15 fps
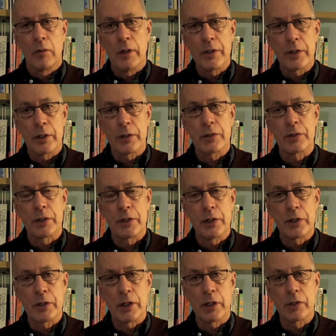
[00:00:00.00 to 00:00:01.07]
Recent
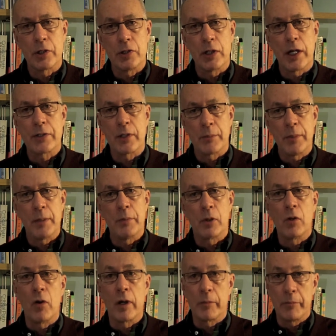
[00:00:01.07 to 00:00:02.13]
statistics suggest that
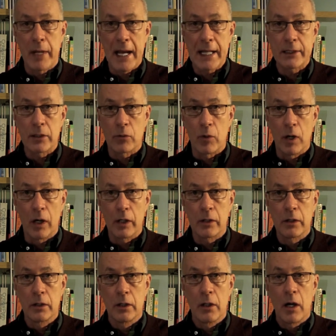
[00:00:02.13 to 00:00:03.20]
people going back to
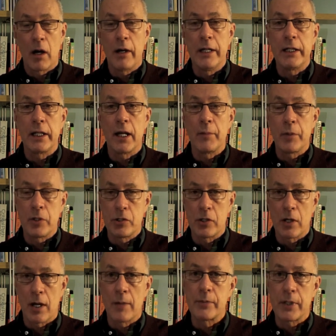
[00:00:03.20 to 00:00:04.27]
work are ending up in
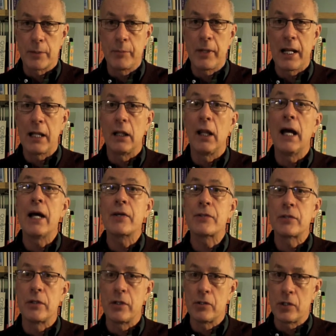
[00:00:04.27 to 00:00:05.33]
jobs that pay
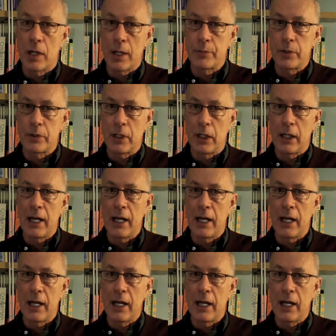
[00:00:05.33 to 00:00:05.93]
less than the jobs that they